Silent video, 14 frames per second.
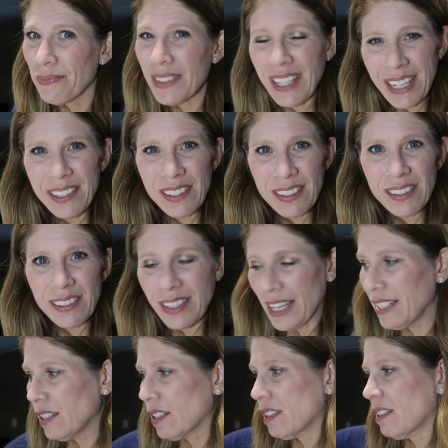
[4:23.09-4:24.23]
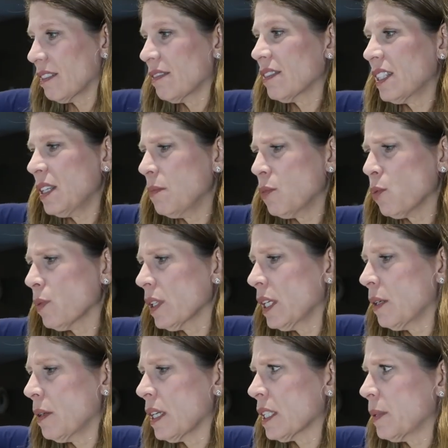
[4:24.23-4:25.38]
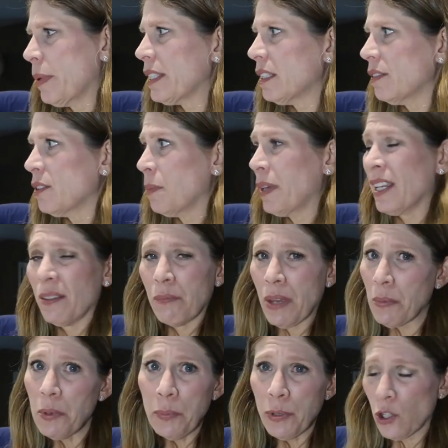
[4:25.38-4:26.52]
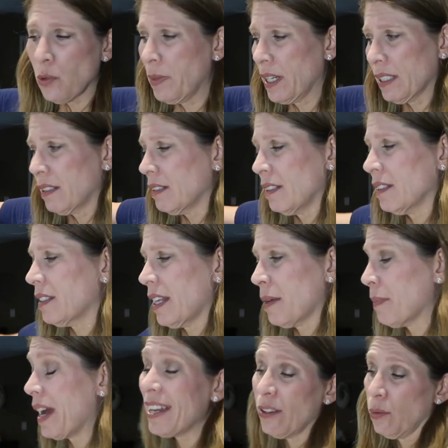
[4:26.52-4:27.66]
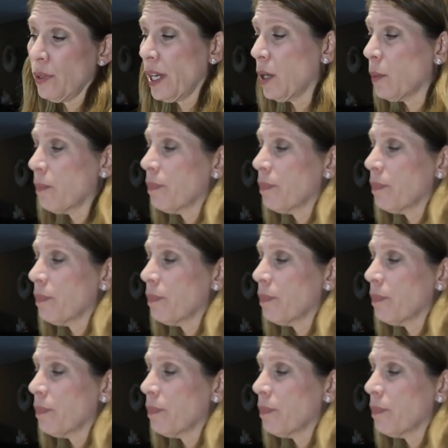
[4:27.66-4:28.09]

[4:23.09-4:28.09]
That seems really expensive to me. Maybe ButcherBox is the same, I don't know.